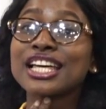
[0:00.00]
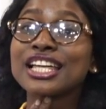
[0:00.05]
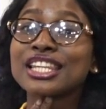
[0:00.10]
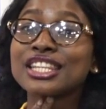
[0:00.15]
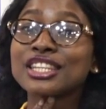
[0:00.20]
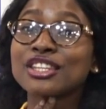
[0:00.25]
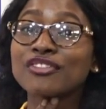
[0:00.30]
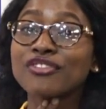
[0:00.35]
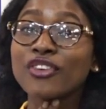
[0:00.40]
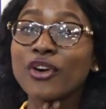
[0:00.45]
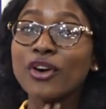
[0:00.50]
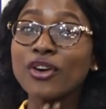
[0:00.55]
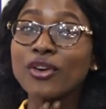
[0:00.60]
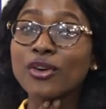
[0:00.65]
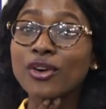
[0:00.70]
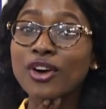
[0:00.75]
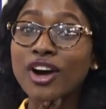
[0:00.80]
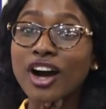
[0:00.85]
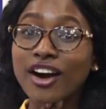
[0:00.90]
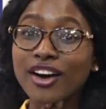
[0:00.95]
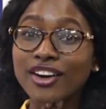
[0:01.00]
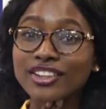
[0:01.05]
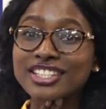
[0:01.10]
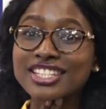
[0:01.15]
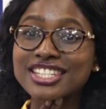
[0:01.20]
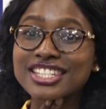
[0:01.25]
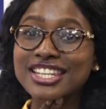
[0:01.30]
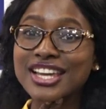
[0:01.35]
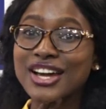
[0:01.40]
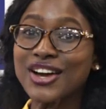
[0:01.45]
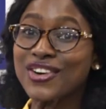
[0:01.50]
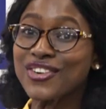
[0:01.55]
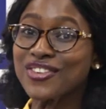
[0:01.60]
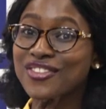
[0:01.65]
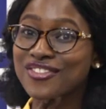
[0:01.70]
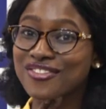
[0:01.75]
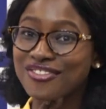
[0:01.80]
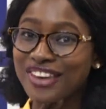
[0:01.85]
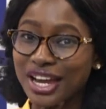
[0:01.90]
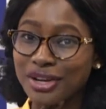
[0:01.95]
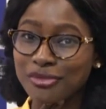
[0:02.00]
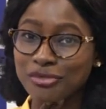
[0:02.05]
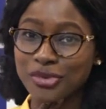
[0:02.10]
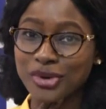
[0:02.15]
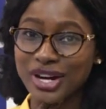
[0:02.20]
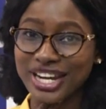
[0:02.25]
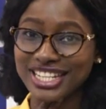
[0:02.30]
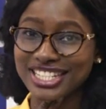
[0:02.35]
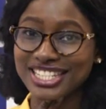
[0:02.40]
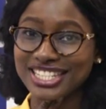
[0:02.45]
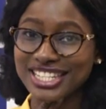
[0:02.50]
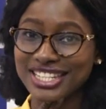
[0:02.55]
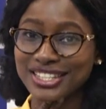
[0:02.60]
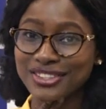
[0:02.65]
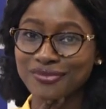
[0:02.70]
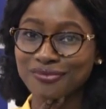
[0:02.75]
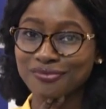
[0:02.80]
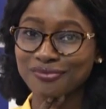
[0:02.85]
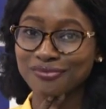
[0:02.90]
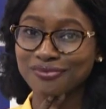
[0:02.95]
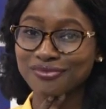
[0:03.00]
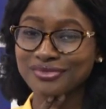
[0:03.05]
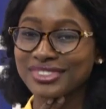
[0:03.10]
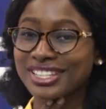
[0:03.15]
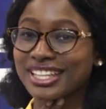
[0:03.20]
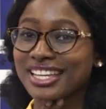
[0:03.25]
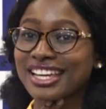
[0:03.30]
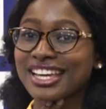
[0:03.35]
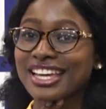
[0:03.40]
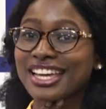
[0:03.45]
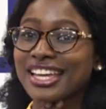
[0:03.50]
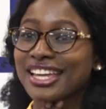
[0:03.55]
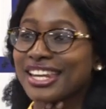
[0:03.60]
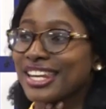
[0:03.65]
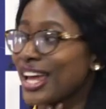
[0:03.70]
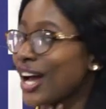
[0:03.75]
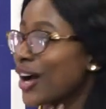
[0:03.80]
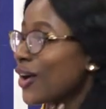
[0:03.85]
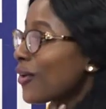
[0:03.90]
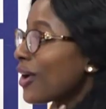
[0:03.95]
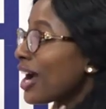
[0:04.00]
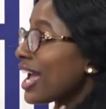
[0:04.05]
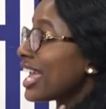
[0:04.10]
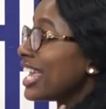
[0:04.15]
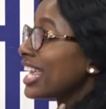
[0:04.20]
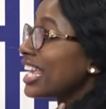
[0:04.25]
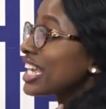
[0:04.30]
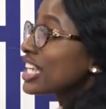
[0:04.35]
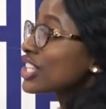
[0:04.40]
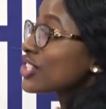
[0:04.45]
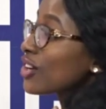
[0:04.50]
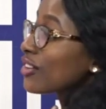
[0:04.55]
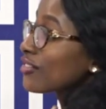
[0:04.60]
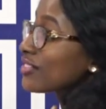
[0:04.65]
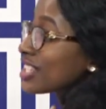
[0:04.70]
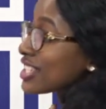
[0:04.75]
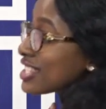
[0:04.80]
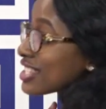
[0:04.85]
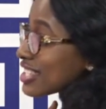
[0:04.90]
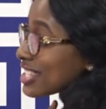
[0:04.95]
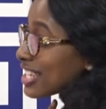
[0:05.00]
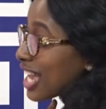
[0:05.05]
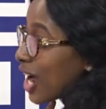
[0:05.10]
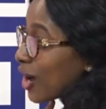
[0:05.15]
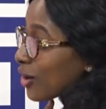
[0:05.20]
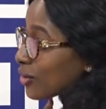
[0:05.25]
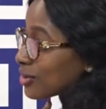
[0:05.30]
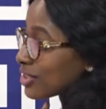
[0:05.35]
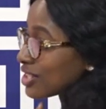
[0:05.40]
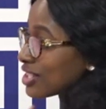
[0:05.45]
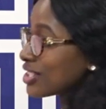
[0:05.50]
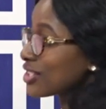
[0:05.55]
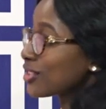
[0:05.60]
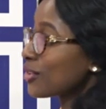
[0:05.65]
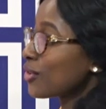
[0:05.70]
the vocal cords vibrate. Now, each of these sounds,